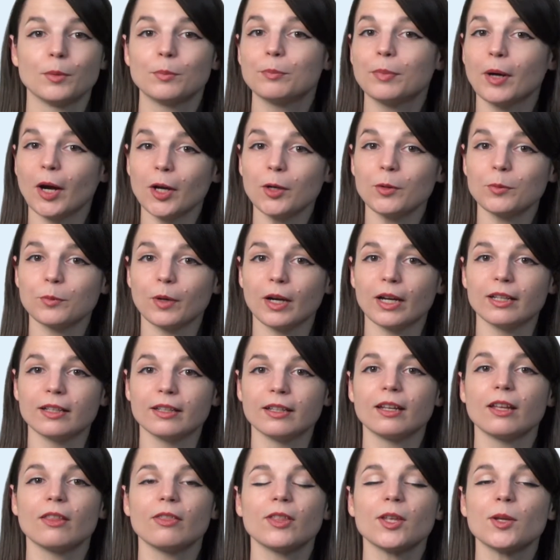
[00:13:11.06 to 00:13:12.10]
Part
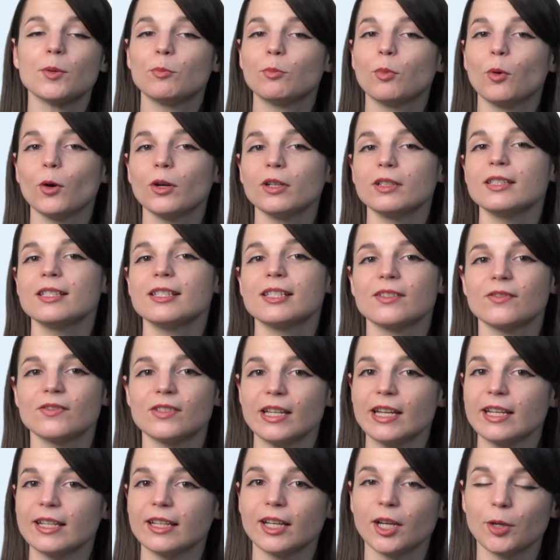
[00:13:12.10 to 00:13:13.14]
1, the importance of
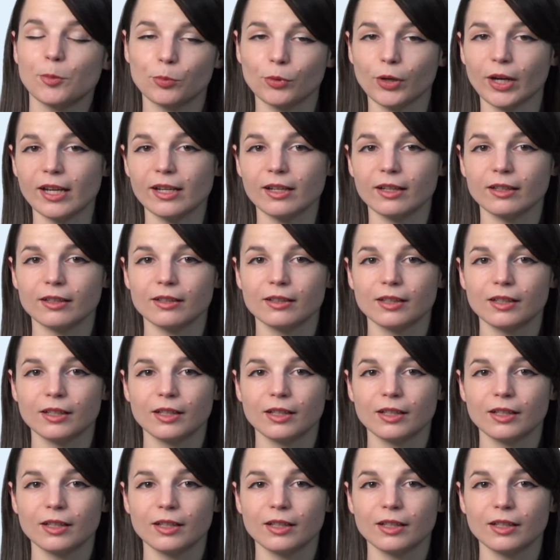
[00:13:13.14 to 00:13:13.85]
taking a break.